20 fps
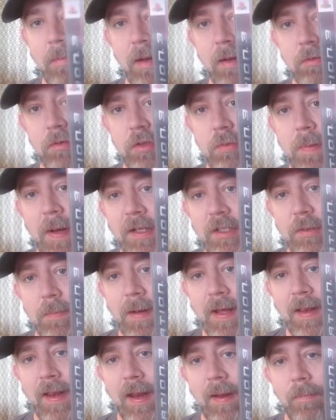it was sponsored
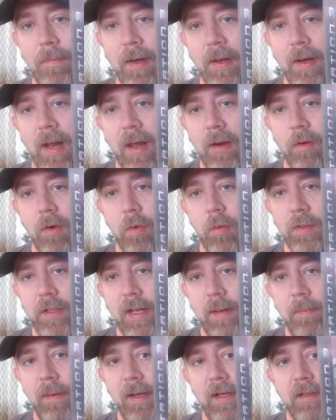by them, but I don't know what
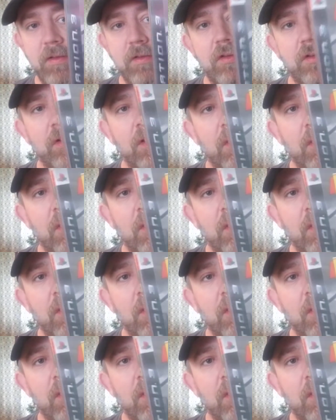that means.